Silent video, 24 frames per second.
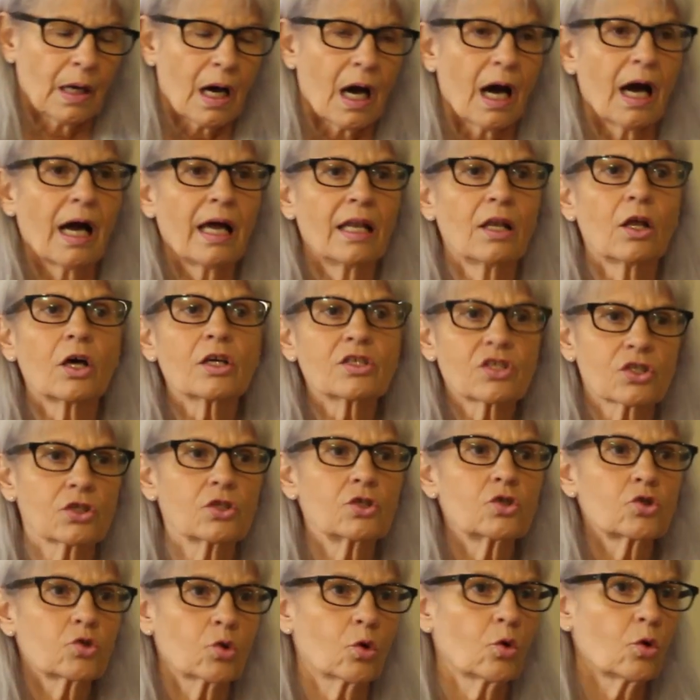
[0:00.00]
I lost
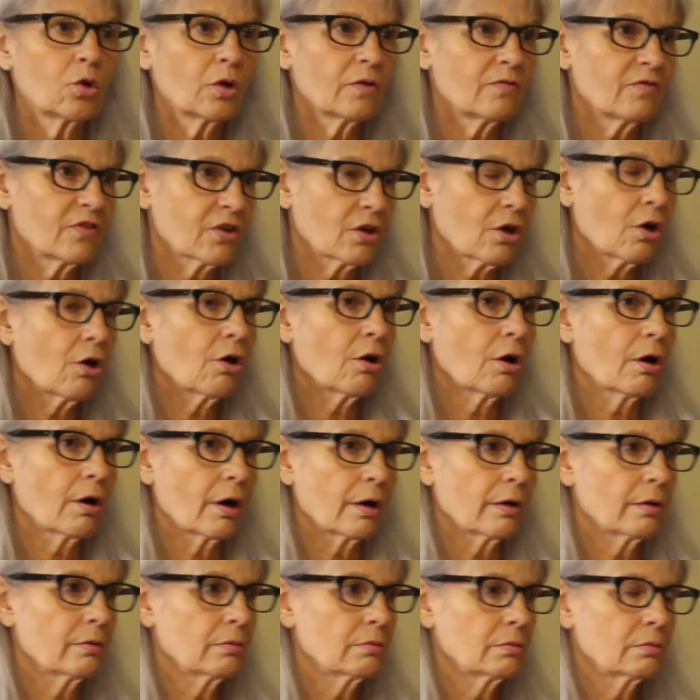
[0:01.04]
control of the car.
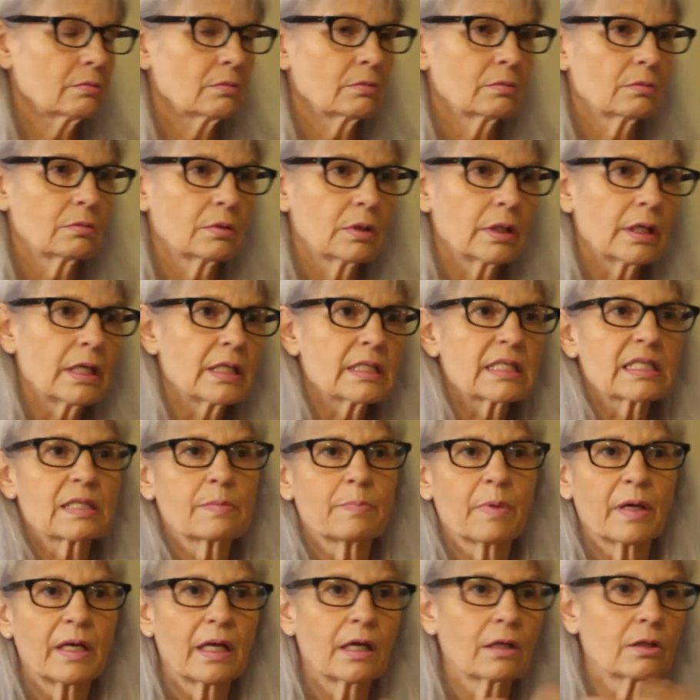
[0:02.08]
It
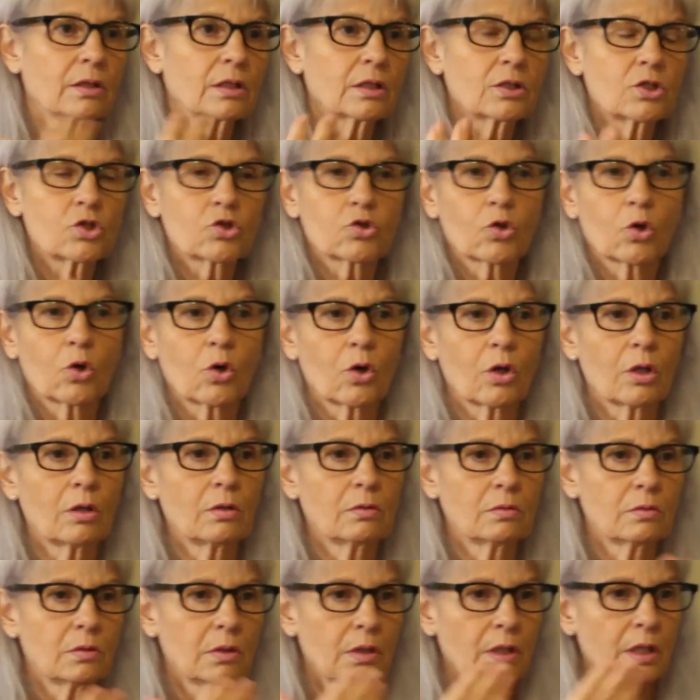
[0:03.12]
spun out of control.
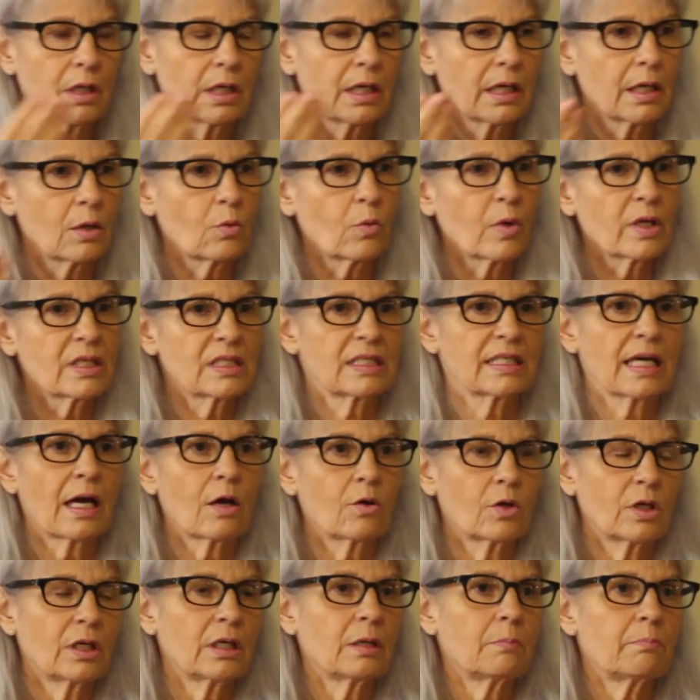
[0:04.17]
It went
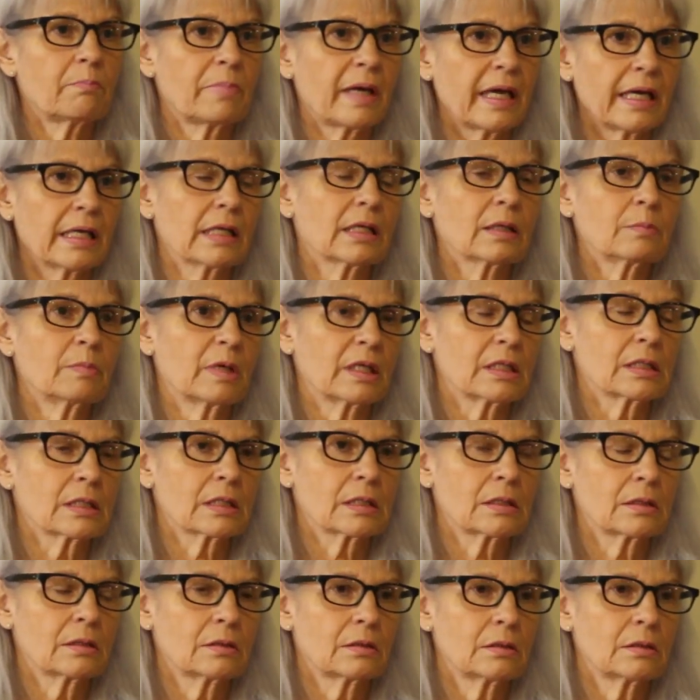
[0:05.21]
down an embankment.